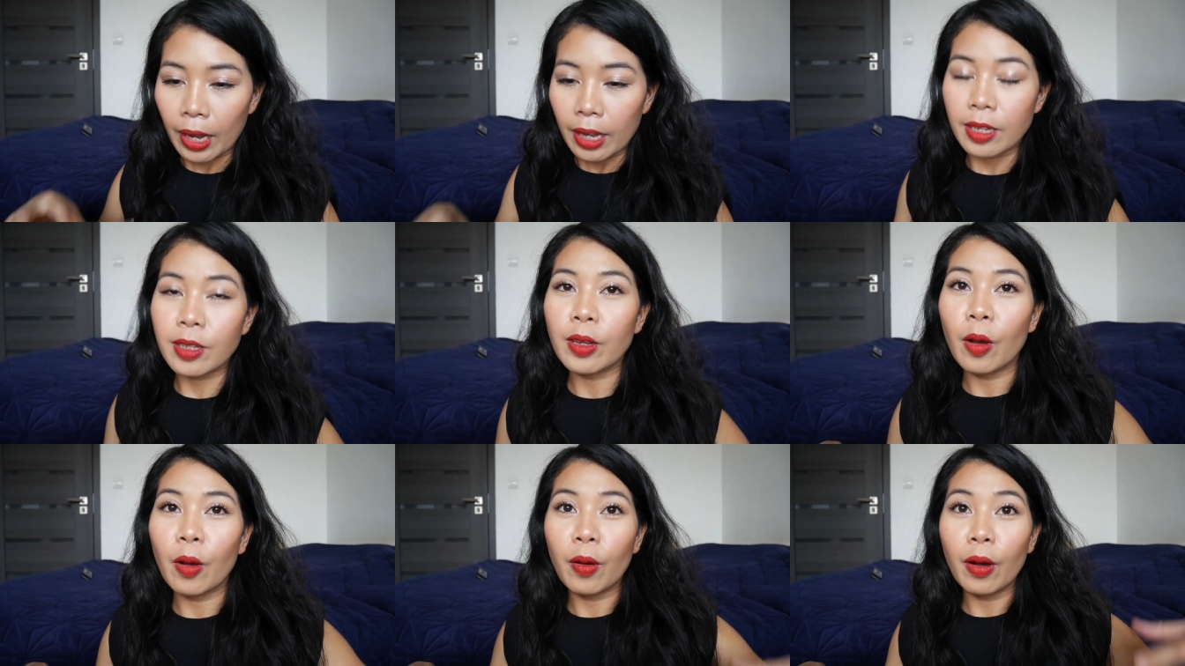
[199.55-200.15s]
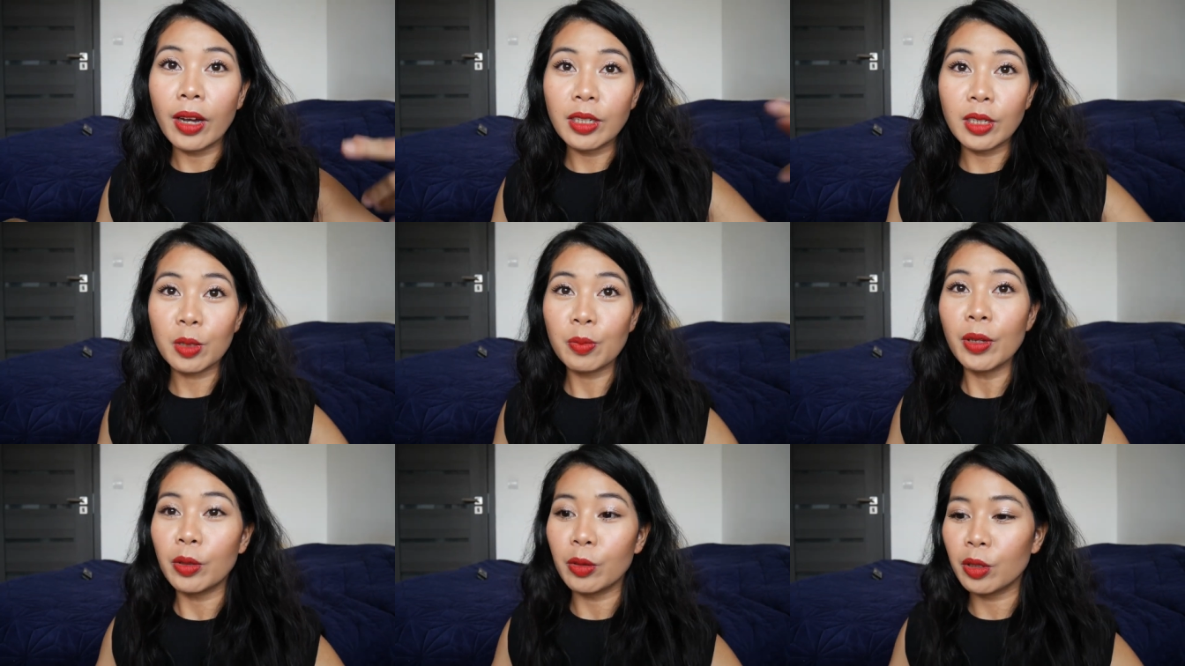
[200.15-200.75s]
so i just
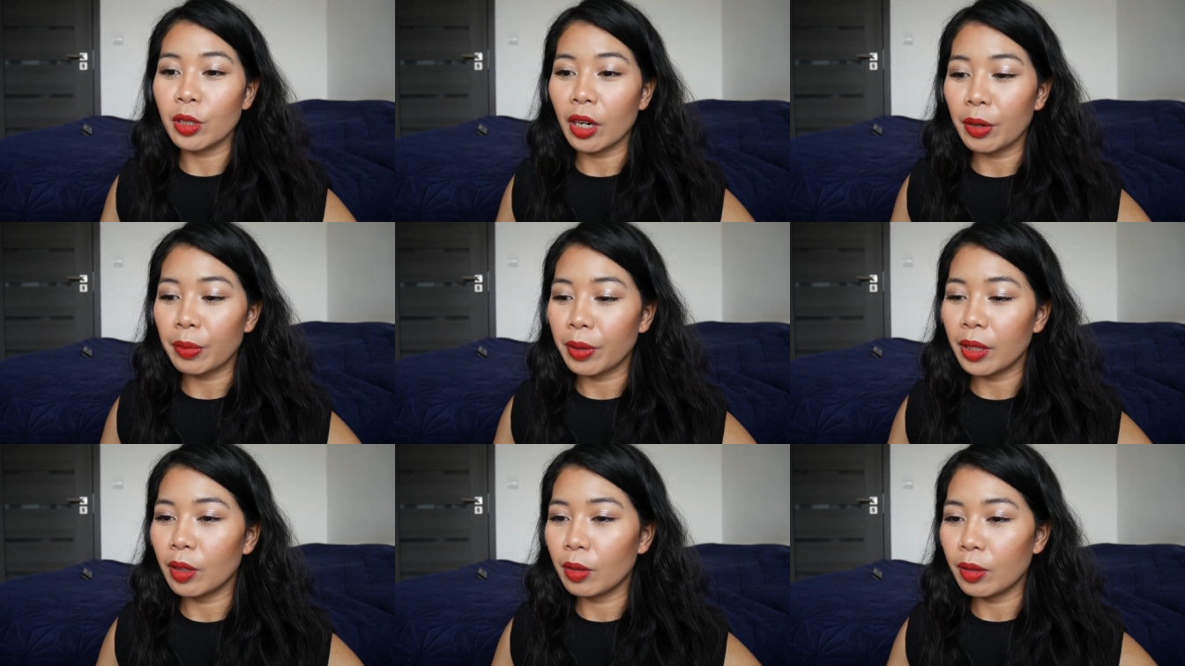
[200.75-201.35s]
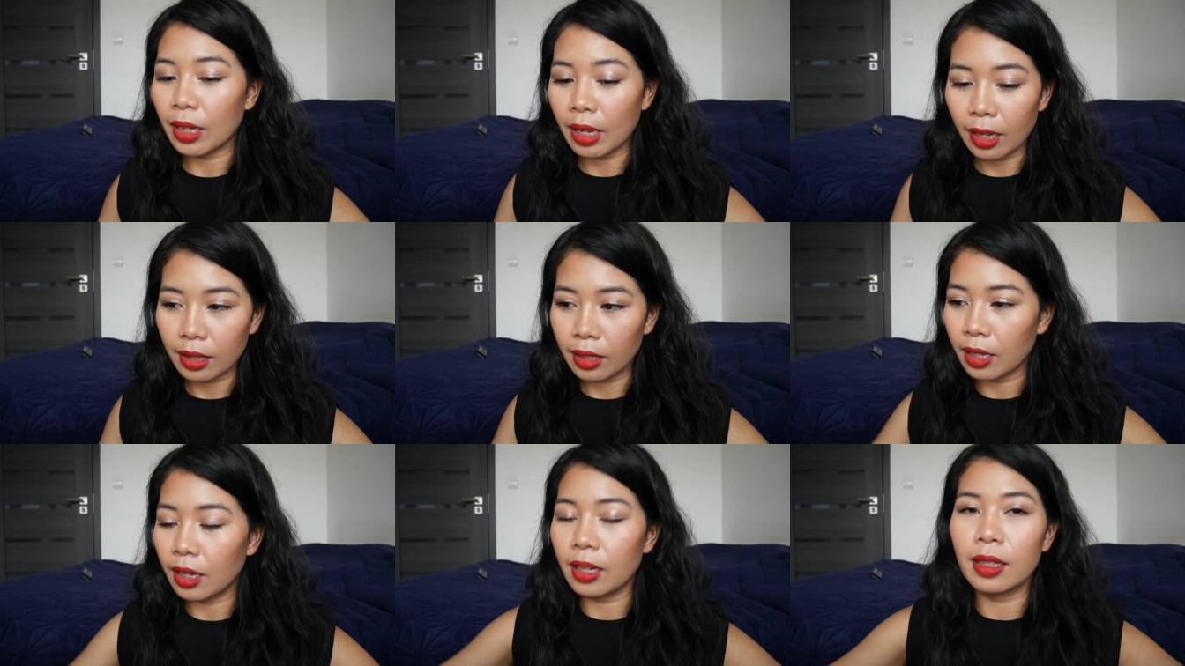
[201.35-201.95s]
want to share with you that